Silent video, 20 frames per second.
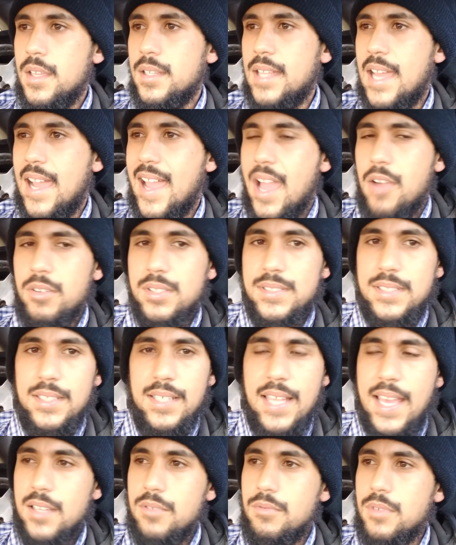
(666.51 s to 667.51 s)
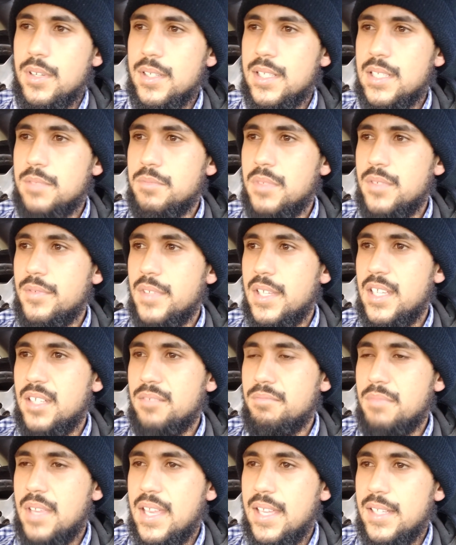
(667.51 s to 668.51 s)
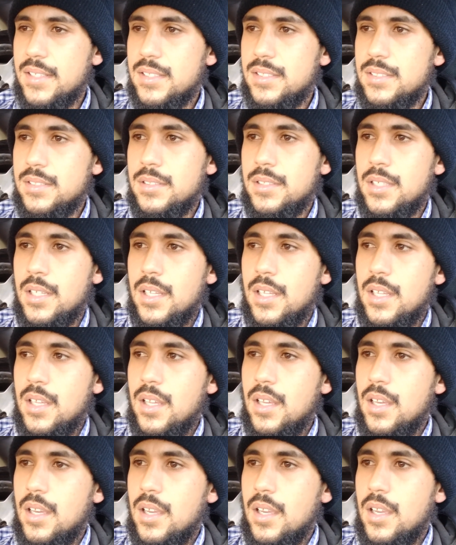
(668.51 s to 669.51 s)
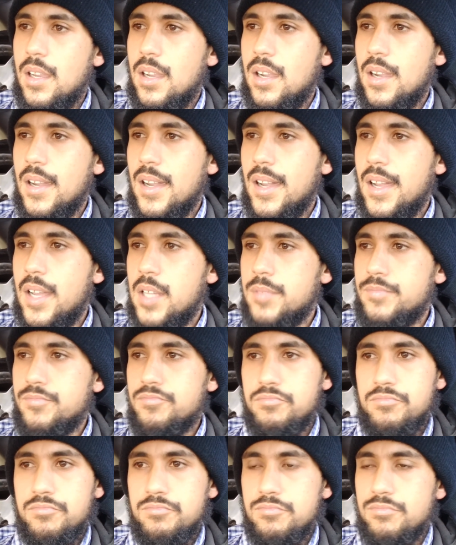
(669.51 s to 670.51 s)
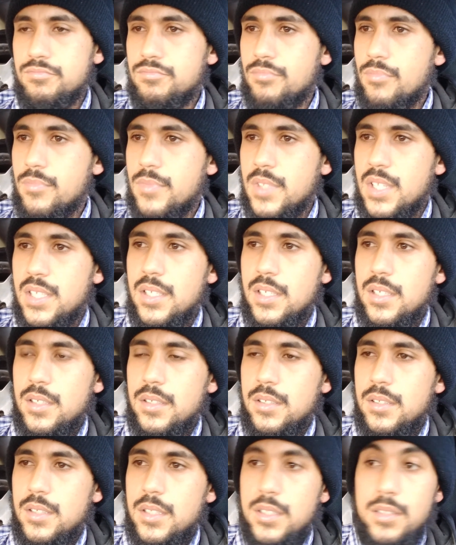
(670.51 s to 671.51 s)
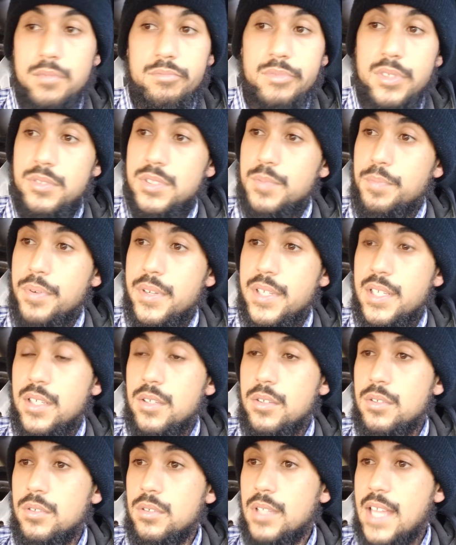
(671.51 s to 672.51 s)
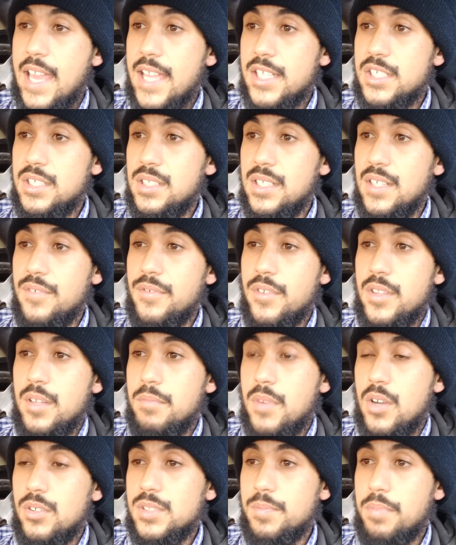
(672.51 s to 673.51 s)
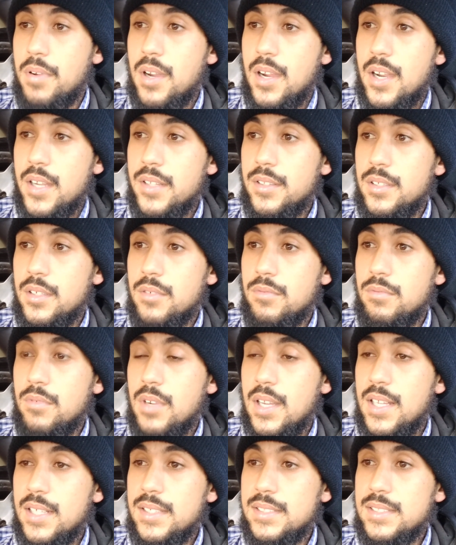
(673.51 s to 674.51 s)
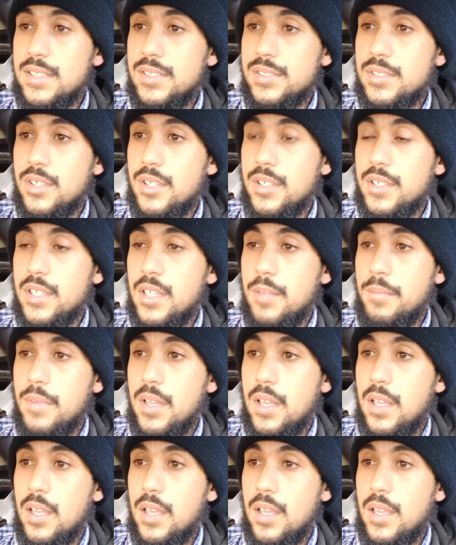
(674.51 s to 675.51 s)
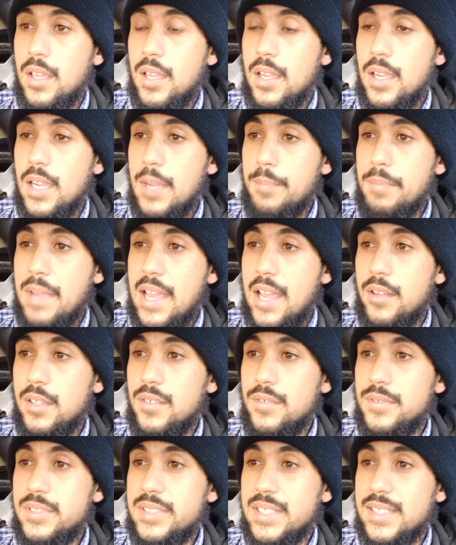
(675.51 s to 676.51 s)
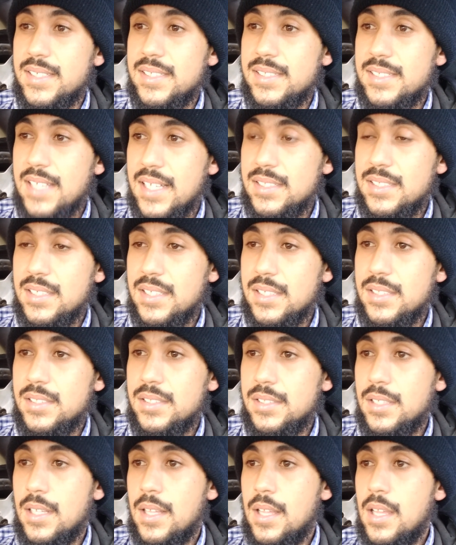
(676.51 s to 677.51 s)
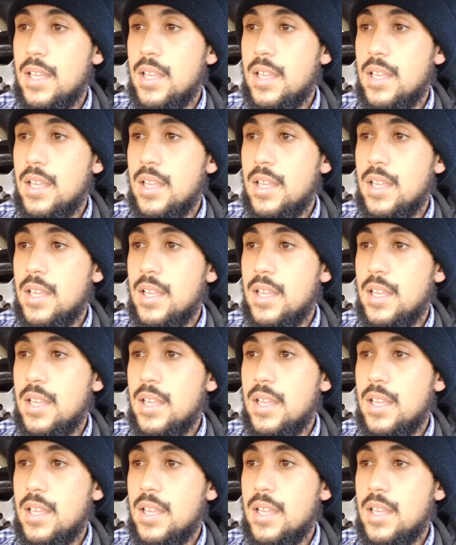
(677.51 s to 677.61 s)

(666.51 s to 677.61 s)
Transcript: Now, how was it like working with inmates? Um, it was pretty cool actually. For the most part, there was a certain uh, amount of successes.